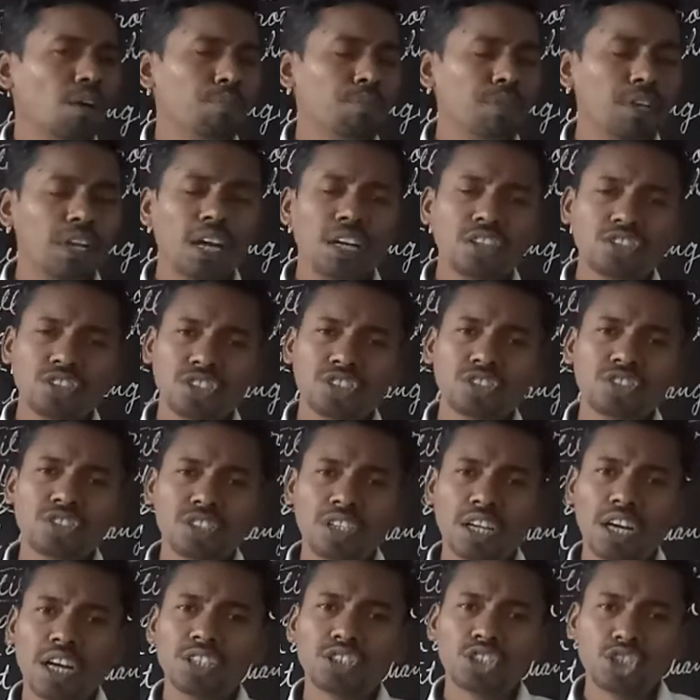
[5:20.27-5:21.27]

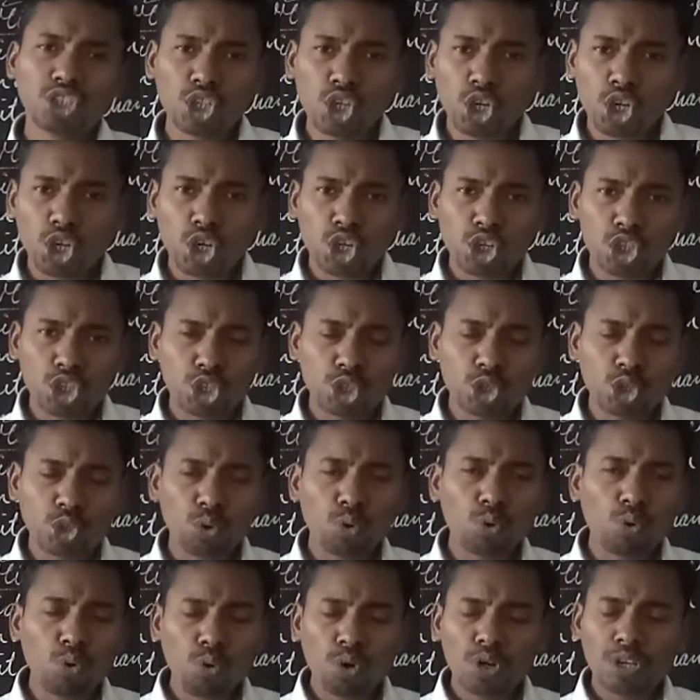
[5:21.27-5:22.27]
Minhaj-e-Siraj
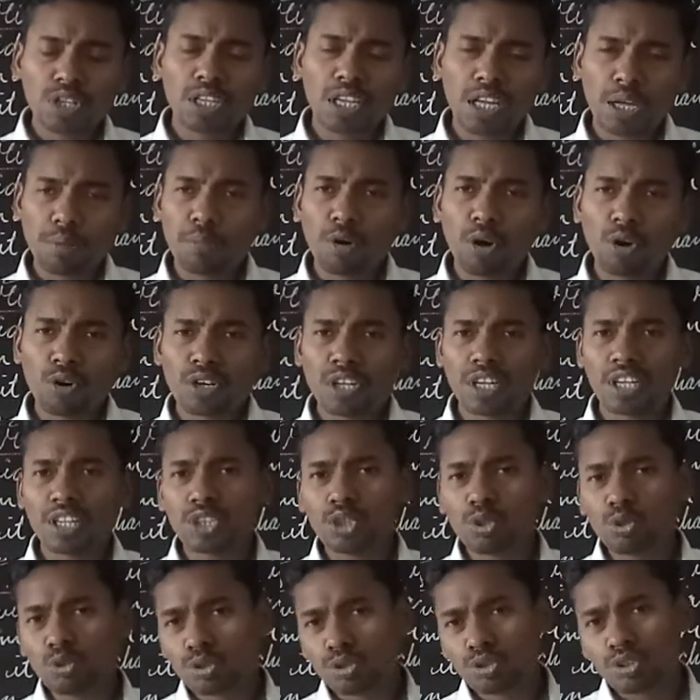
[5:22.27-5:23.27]
told about
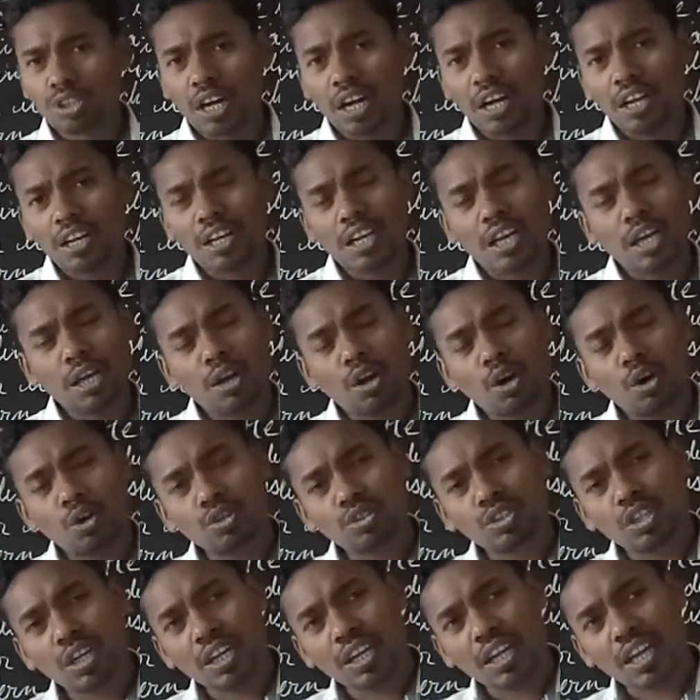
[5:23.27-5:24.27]
Hindustan
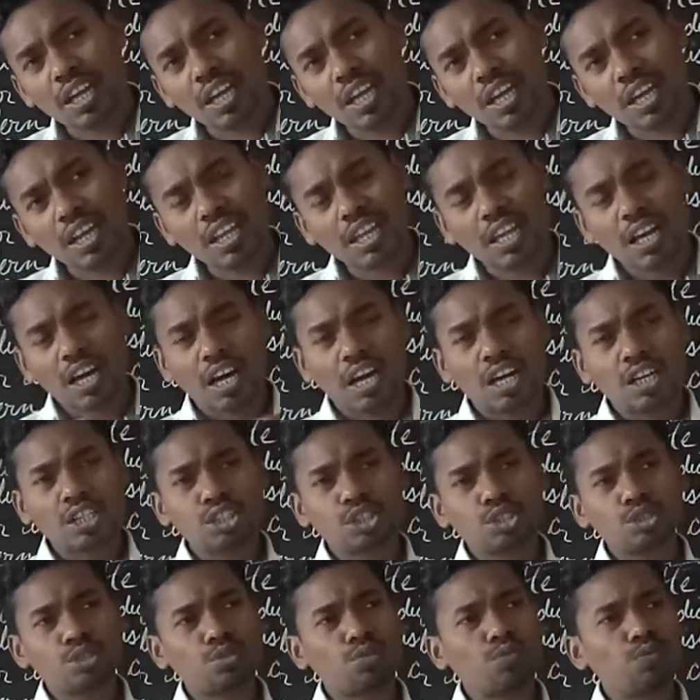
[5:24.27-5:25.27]
along the
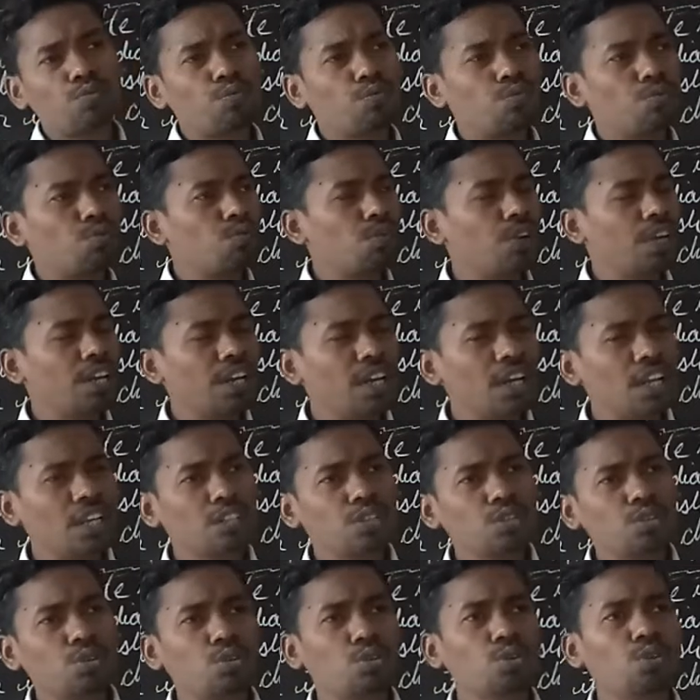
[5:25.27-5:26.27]
areas
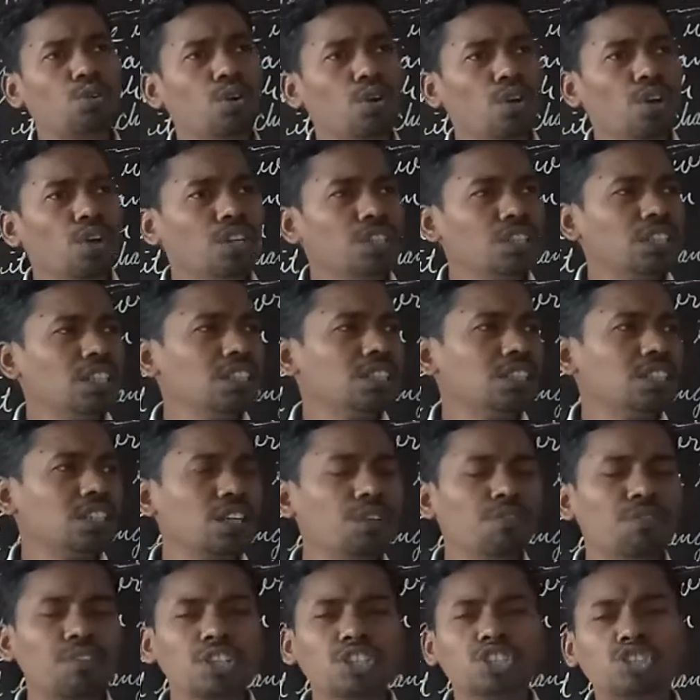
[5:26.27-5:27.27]
where this
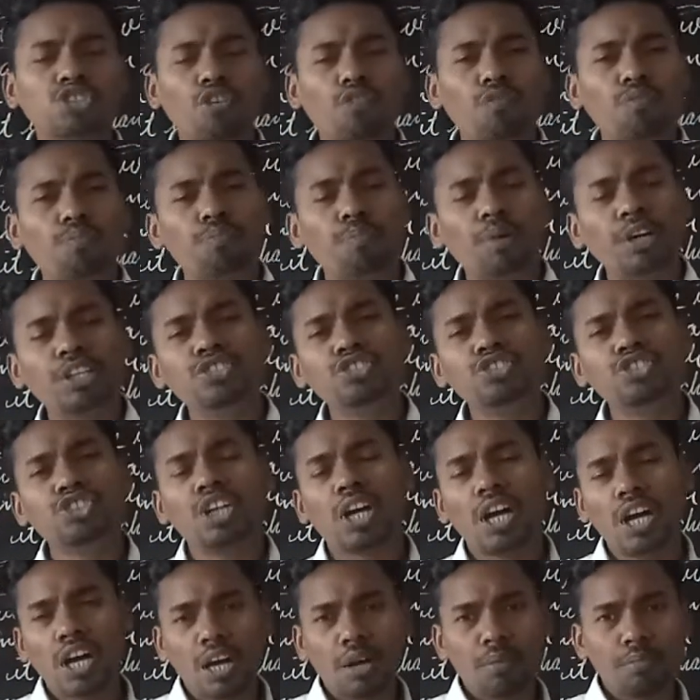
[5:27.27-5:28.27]
rivers of
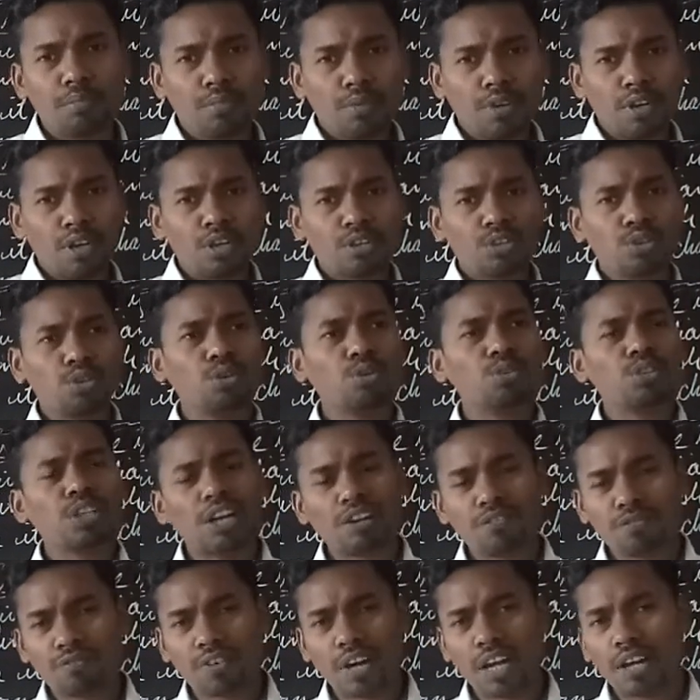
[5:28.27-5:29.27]
Punjab,
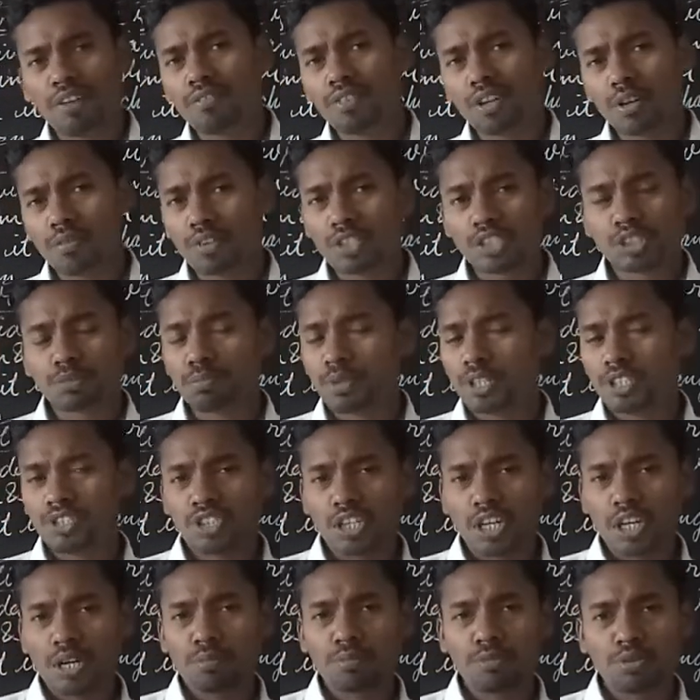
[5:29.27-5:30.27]
that 5 rivers
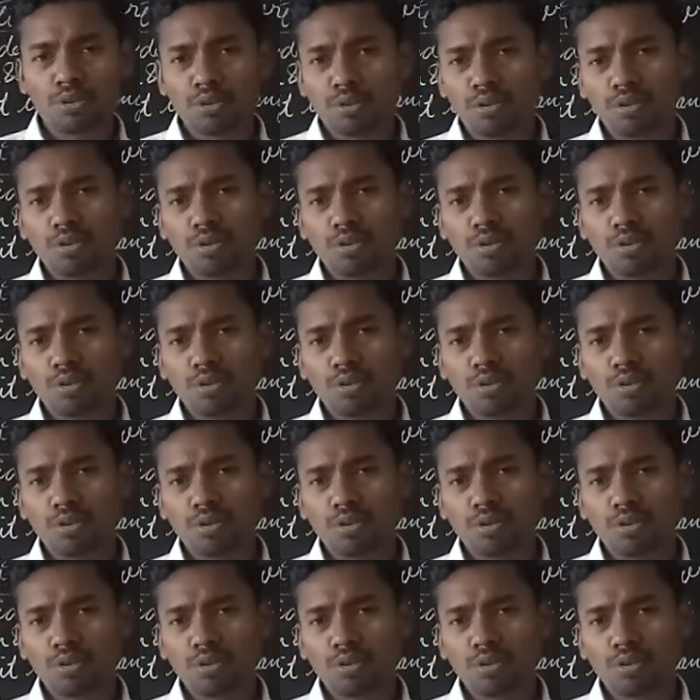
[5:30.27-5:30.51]
Punjab,